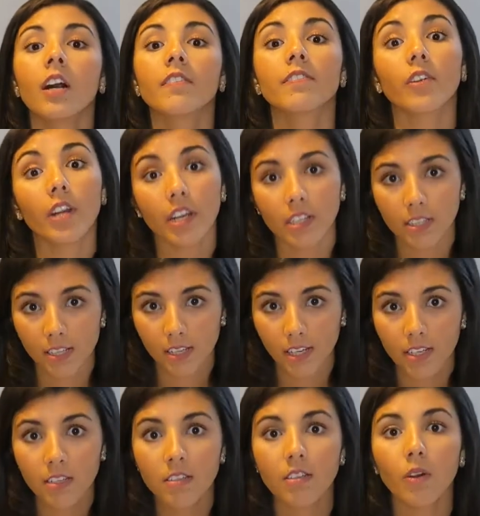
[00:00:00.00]
For
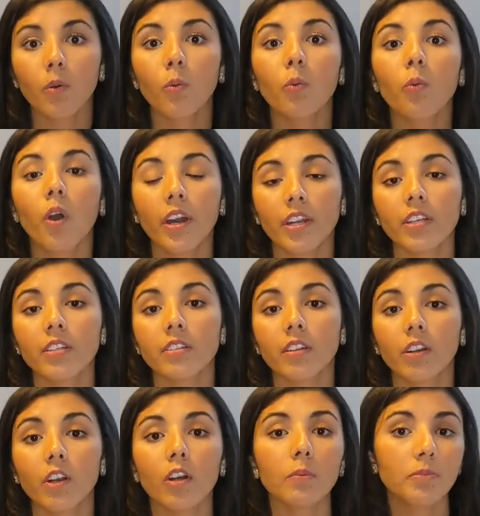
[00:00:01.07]
instance, what is
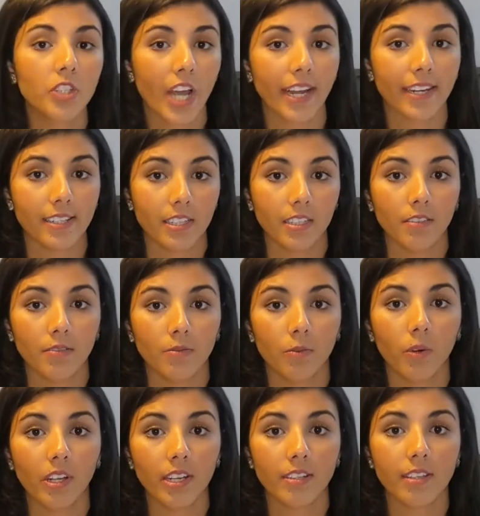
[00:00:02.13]
their objective?
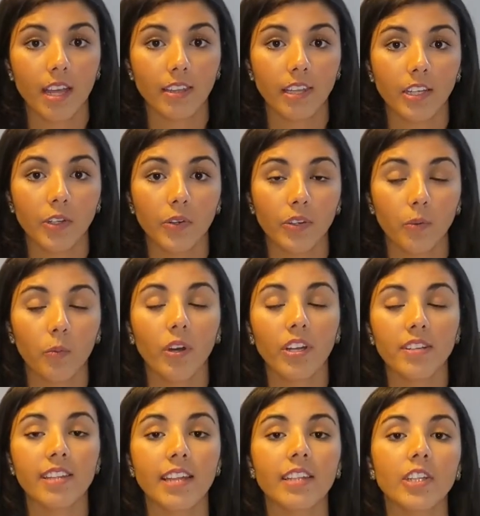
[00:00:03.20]
What is that
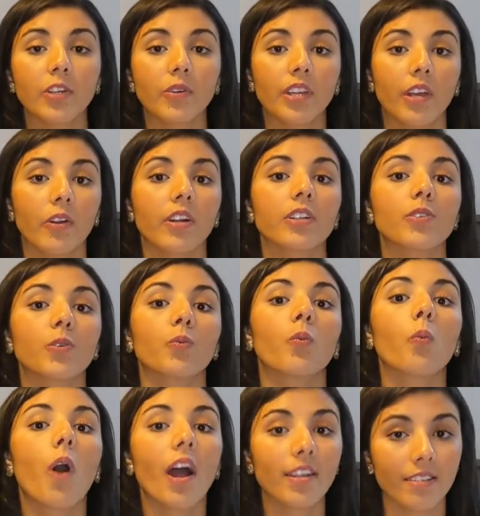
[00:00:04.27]
your character
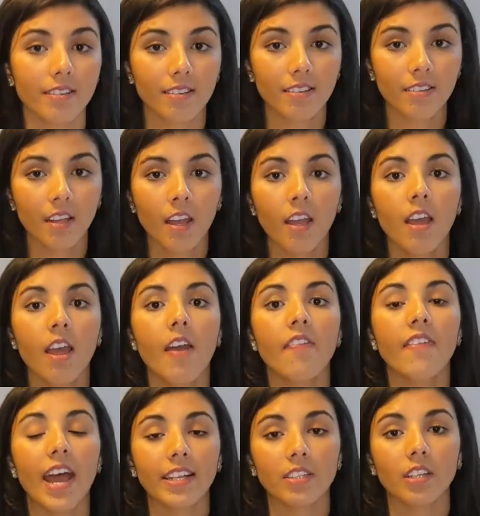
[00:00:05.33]
wants?
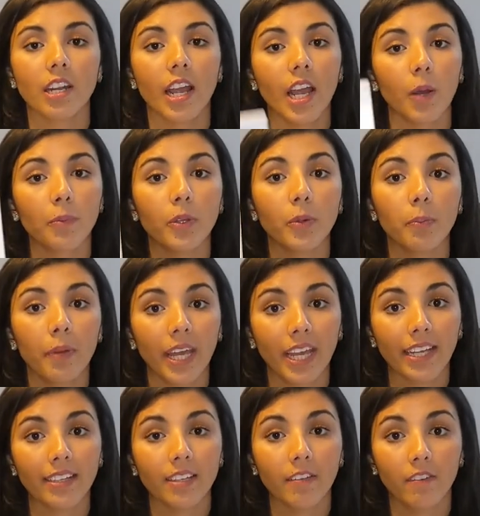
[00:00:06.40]
That's going to help you
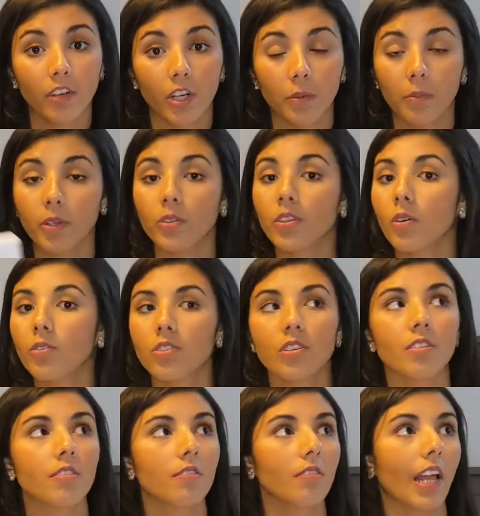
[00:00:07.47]
pick the verb. You don't
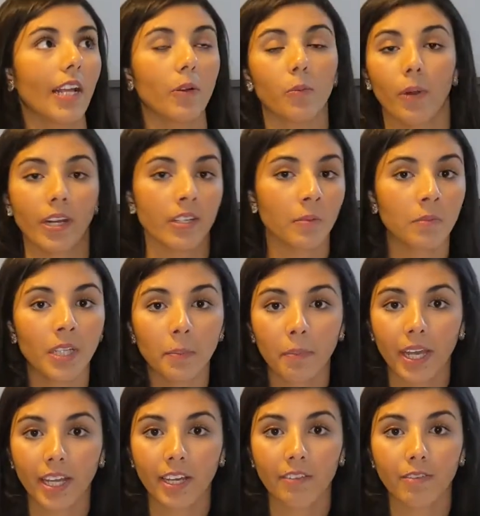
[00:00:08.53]
just like randomly
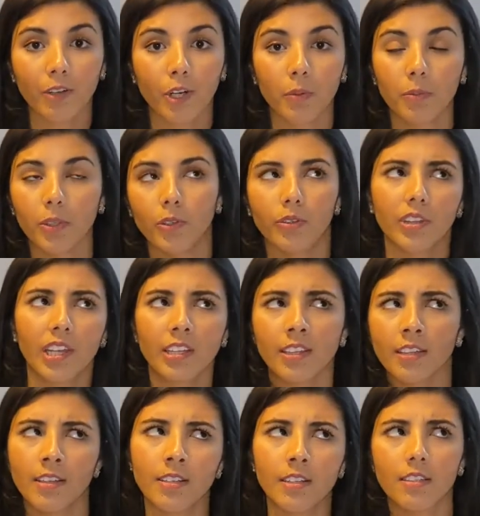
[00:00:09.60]
pick a verb or you think
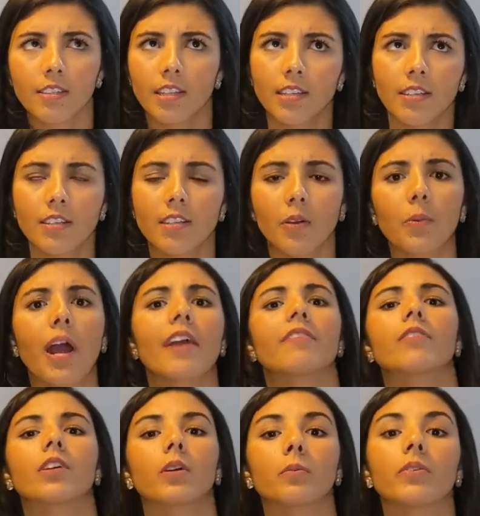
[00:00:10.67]
that this is the right
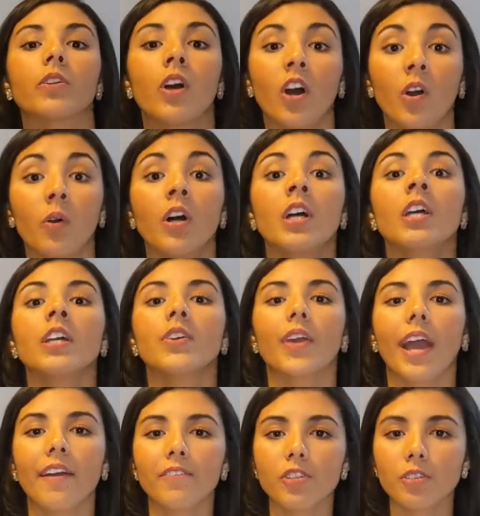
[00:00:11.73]
verb. No, you
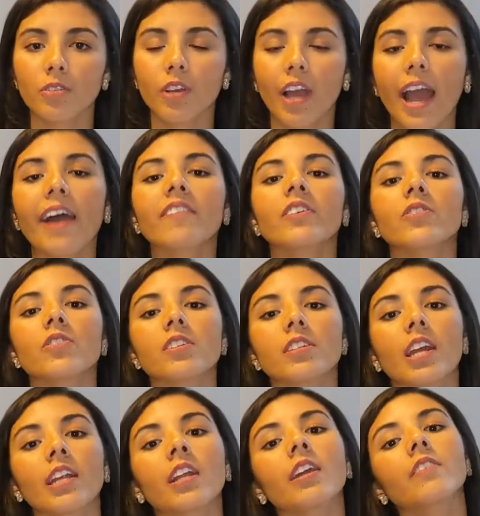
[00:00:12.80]
have to have
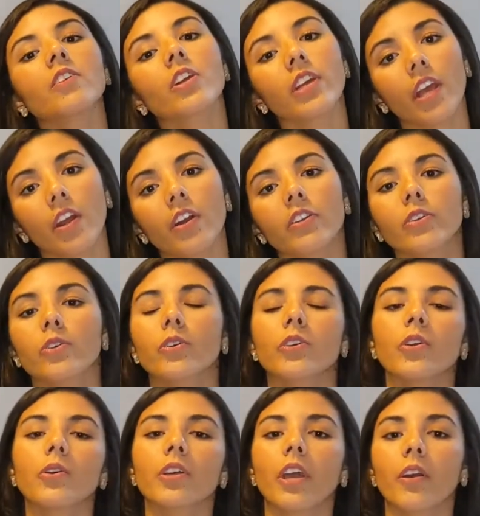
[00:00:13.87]
understanding of your character, who
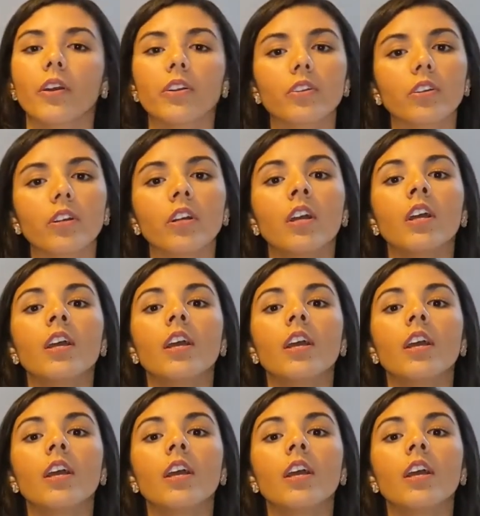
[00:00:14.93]
your character